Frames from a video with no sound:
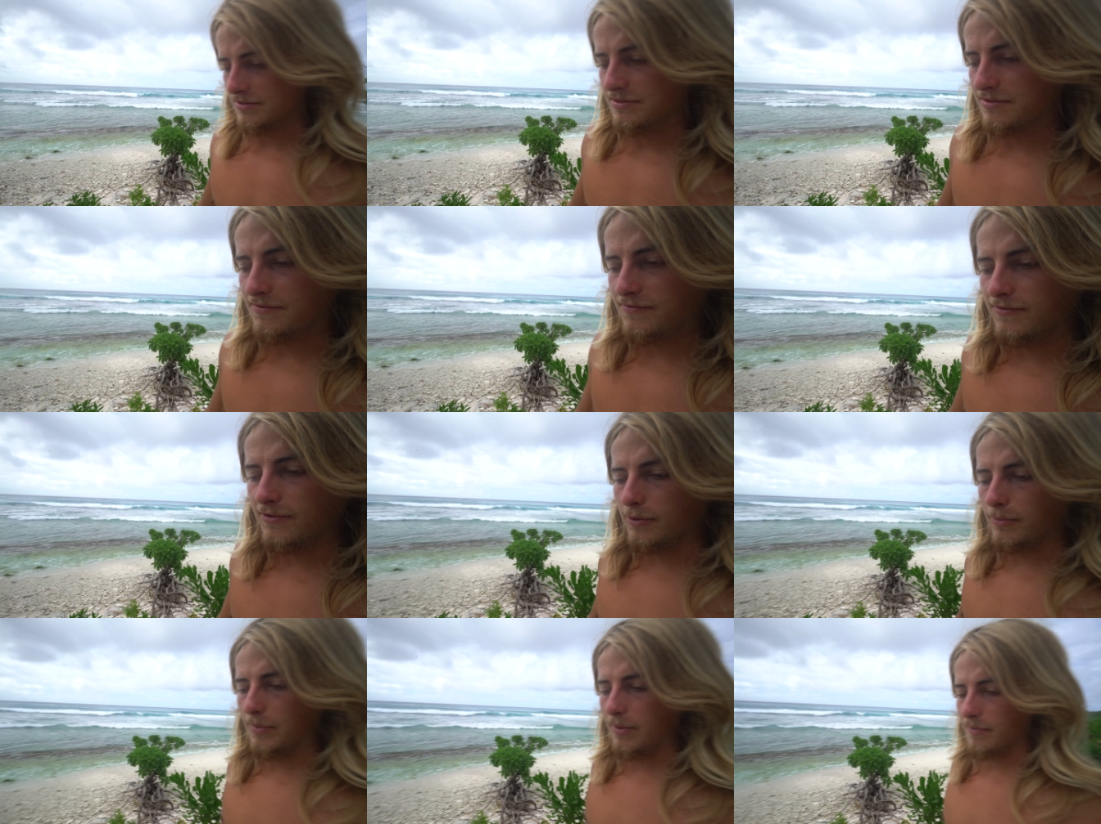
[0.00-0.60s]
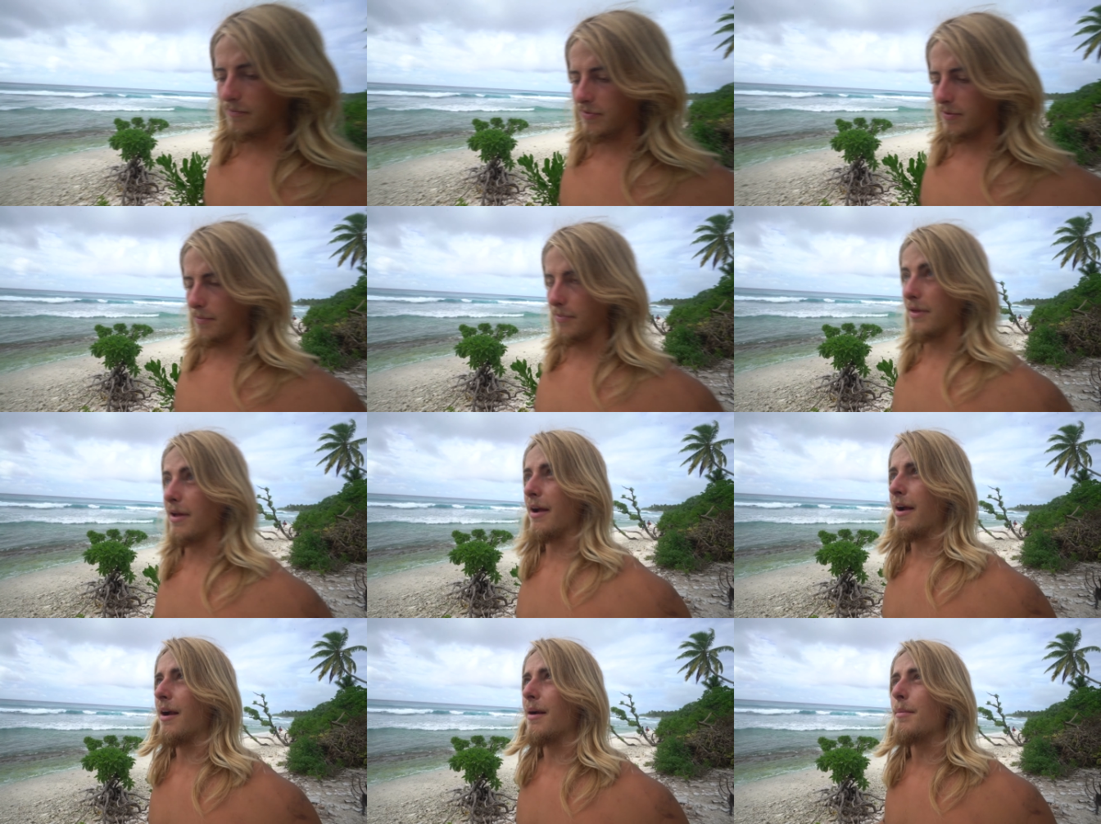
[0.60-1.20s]
just film them
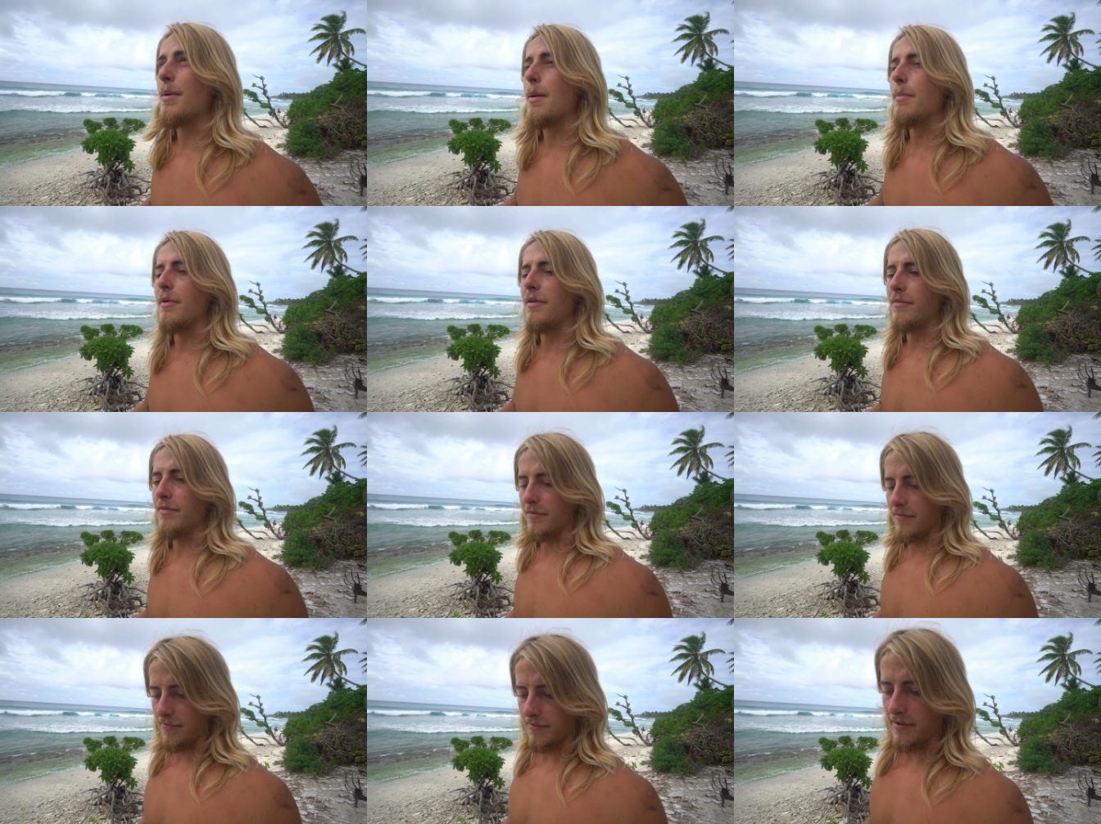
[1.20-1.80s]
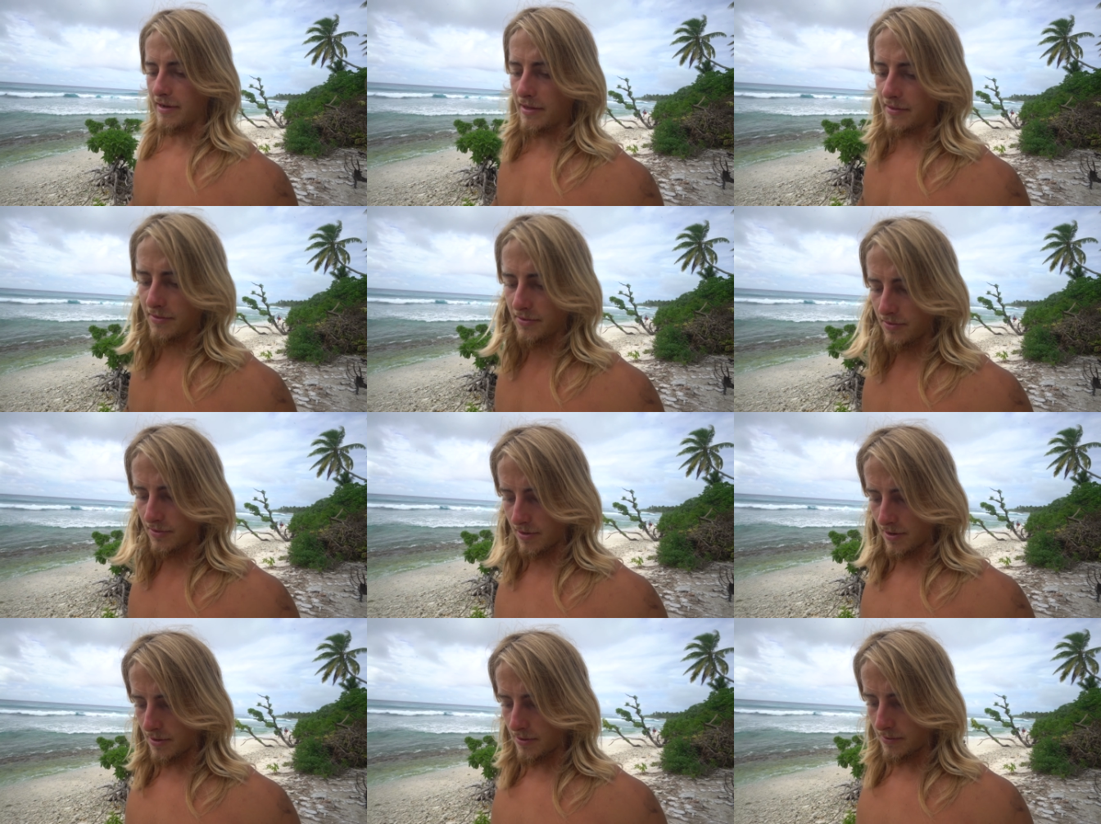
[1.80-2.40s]
from there, maybe even fly the
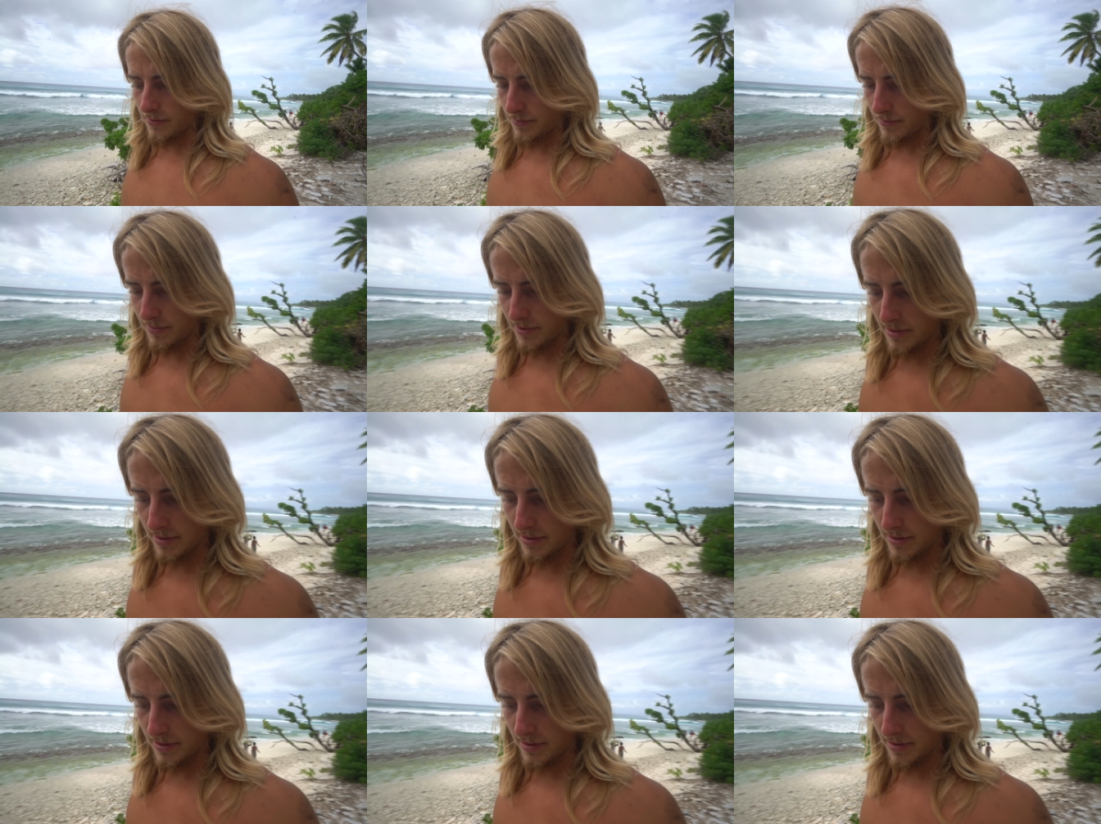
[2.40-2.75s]
drone,